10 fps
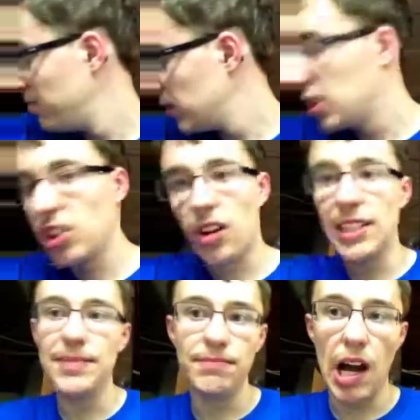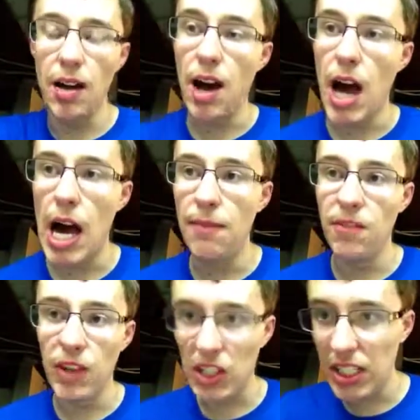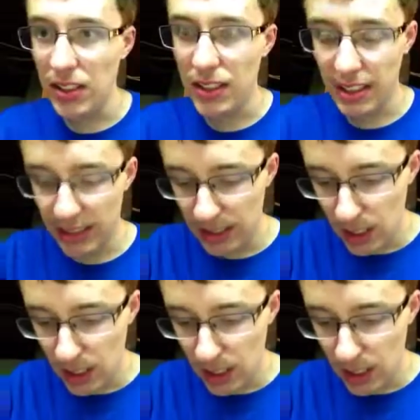Sorry. I'm really kidding.